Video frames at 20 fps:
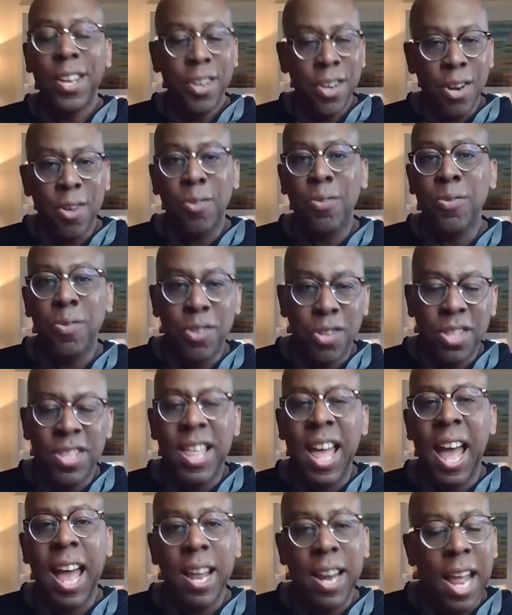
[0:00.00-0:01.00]

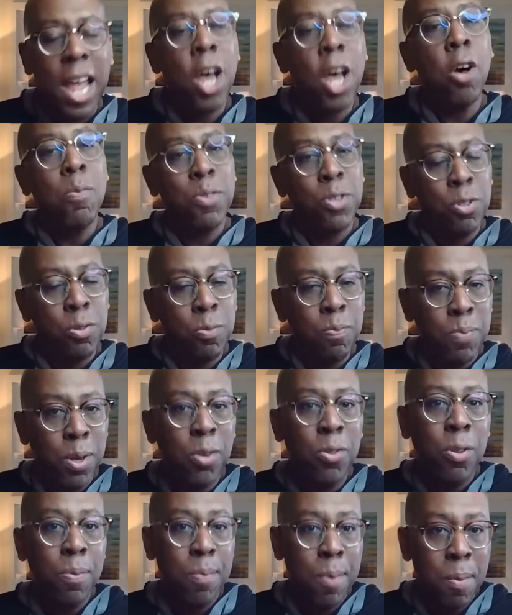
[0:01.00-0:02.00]
that helps you
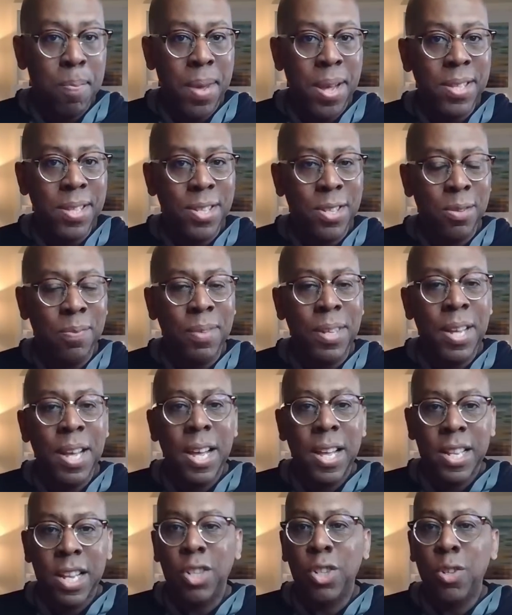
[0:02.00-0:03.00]
build the momentum
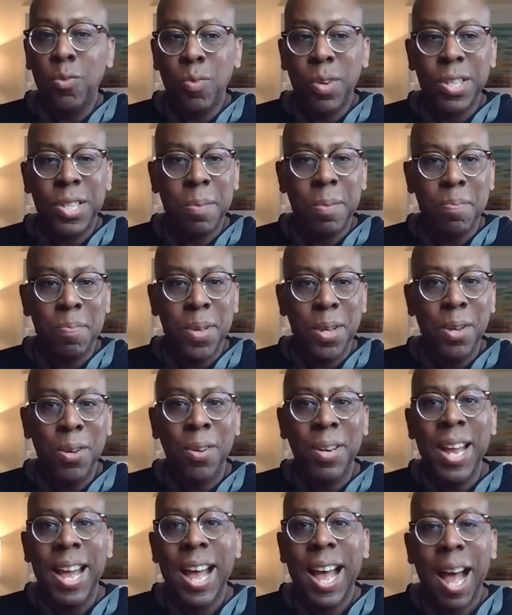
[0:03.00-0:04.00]
that you want to
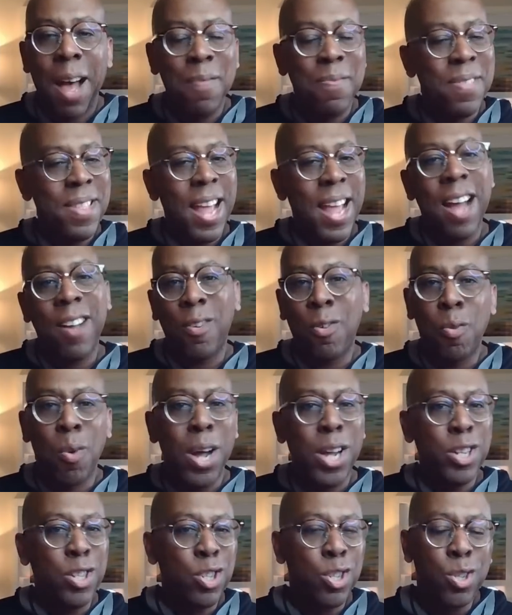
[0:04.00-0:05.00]
build. I'm not
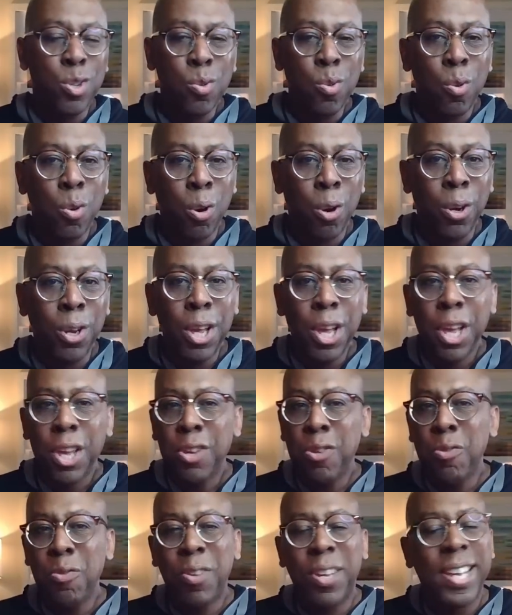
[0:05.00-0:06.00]
quite sure
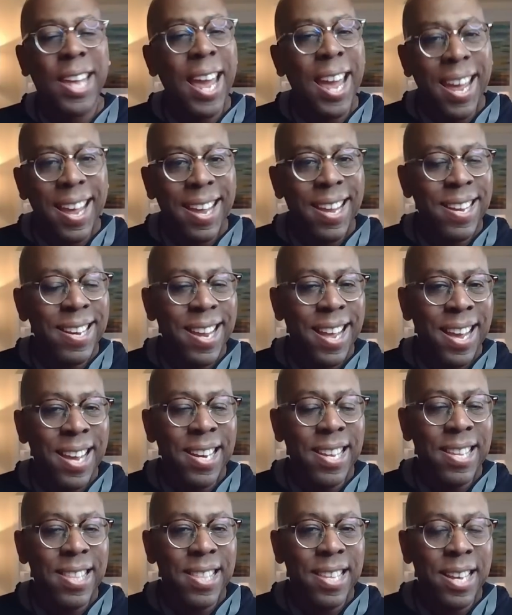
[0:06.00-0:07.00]
you gain
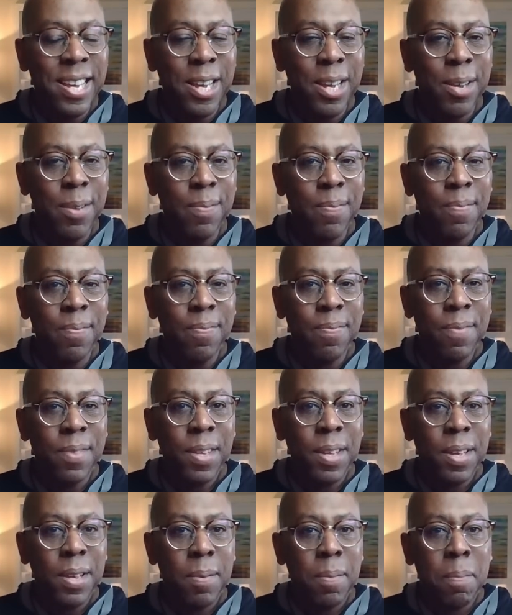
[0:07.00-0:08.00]
anything
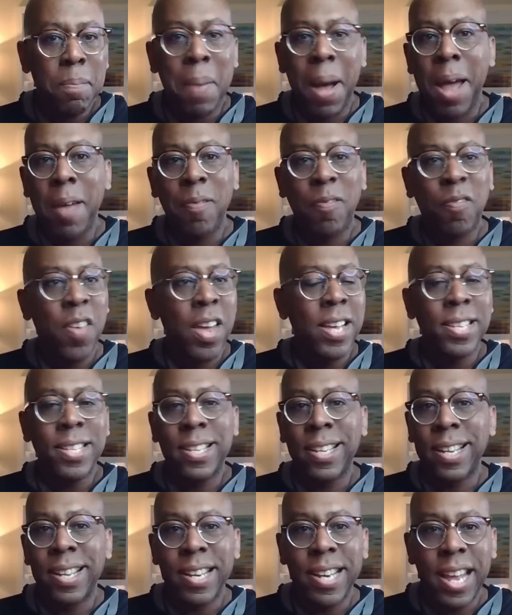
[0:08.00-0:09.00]
by
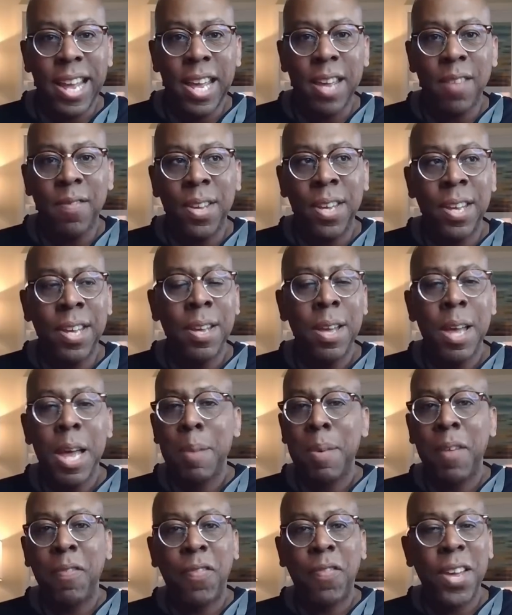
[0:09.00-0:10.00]
facing a Navy,
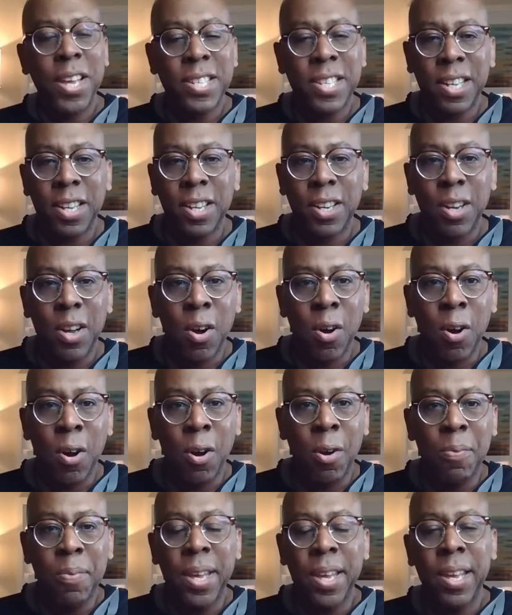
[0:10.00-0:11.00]
by facing an
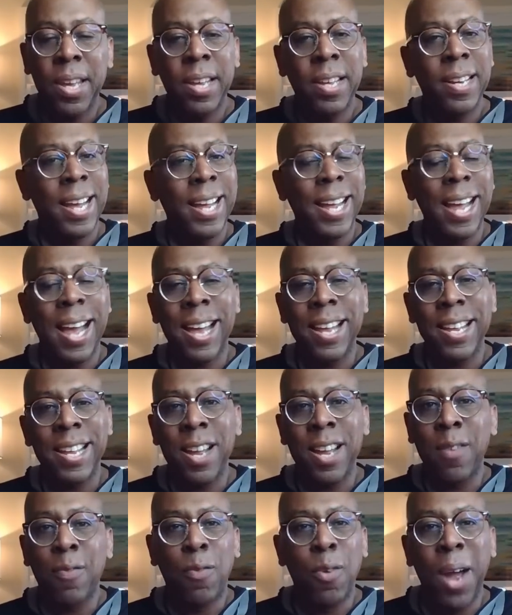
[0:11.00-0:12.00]
Army, like at
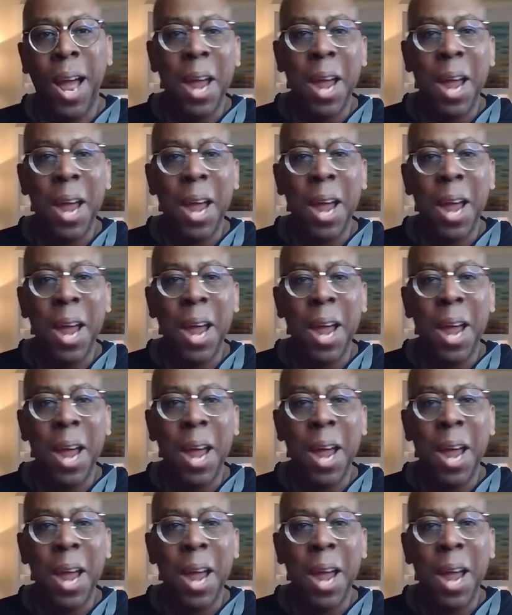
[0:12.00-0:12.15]
Air Force.